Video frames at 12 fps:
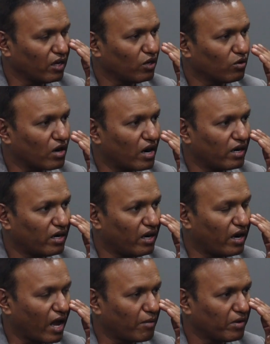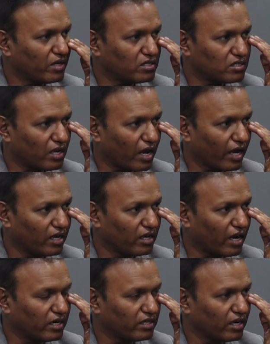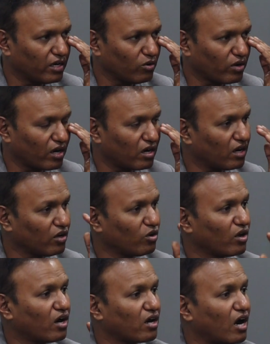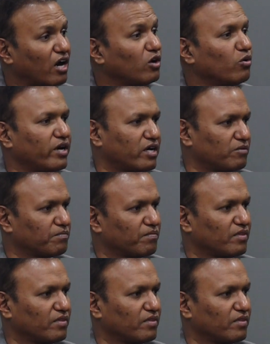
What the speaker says: you can't damage eye and then you cannot undo it.